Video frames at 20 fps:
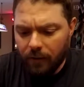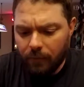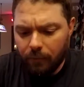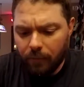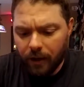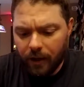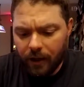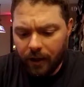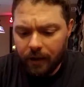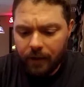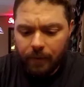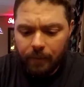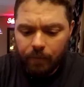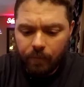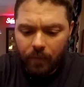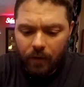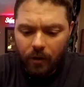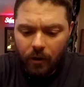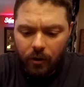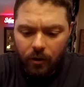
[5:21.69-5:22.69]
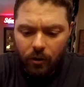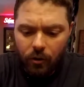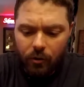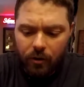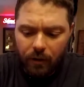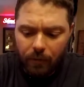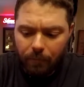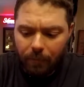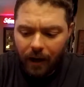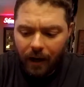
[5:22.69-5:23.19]
but you
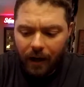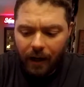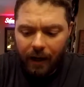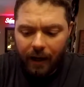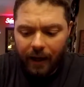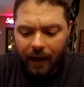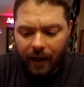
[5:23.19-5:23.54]
can buy